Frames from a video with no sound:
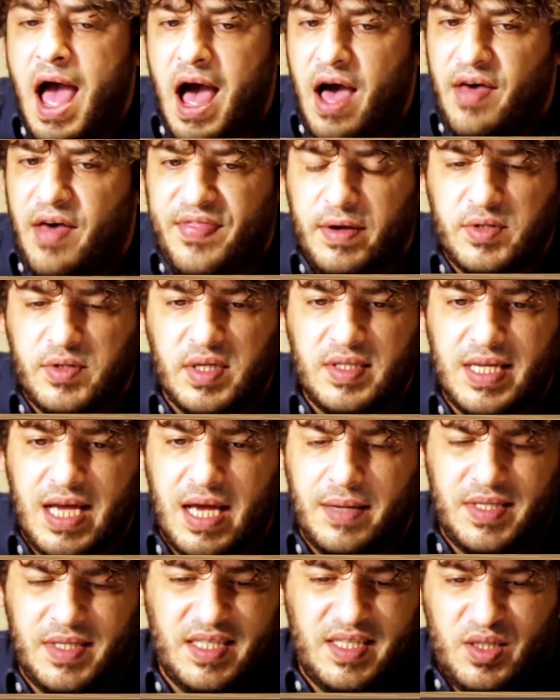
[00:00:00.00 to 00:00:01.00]
1,000
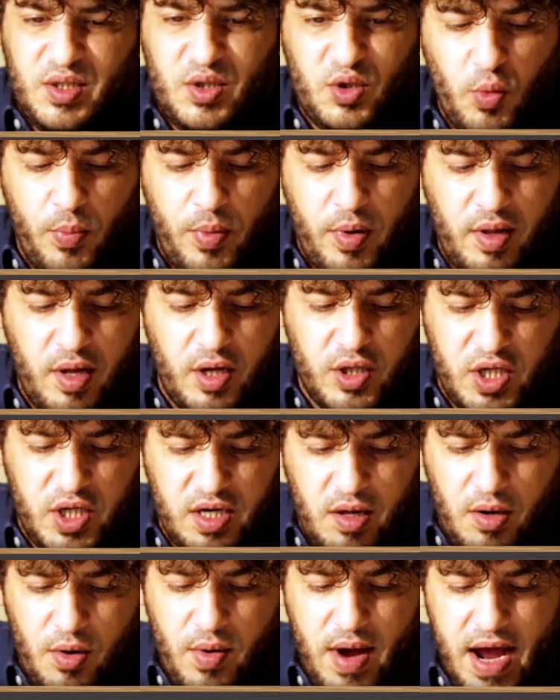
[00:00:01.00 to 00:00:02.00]
times. It's super
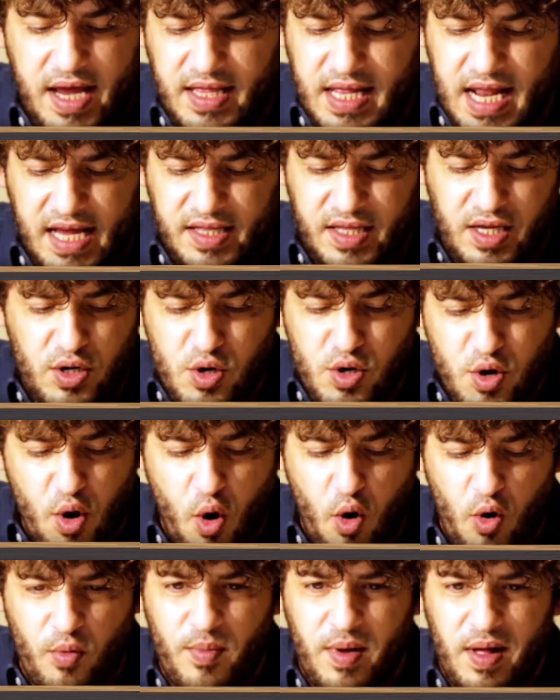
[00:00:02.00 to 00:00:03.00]
logical, right? Like the
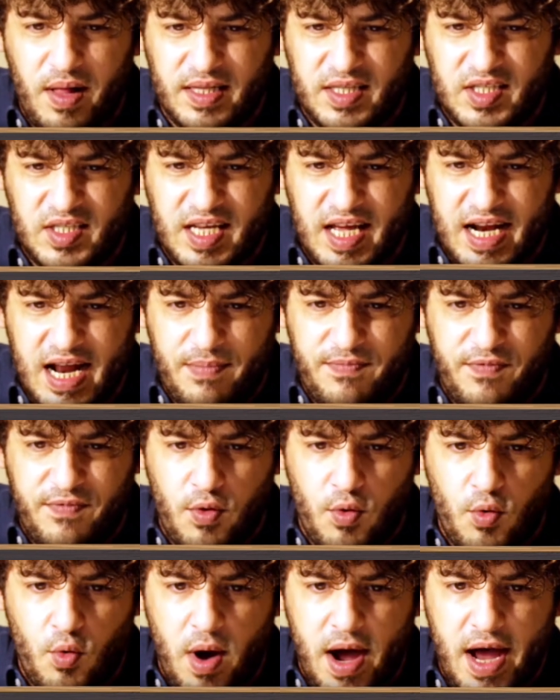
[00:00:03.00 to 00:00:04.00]
normal setup
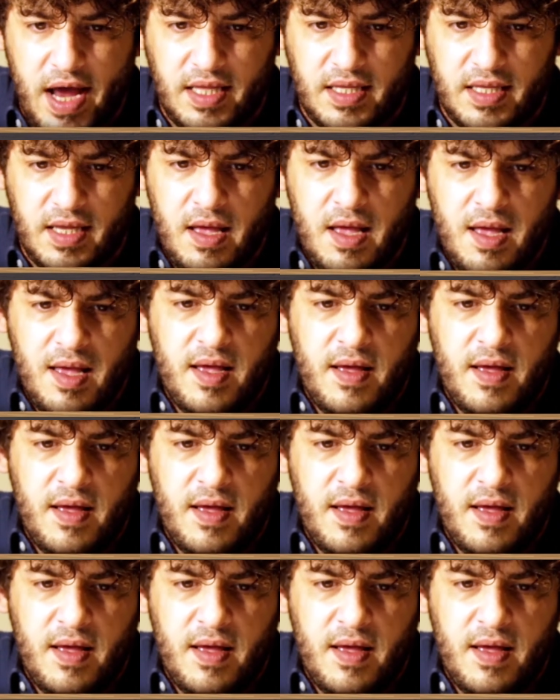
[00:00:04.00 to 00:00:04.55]
for white.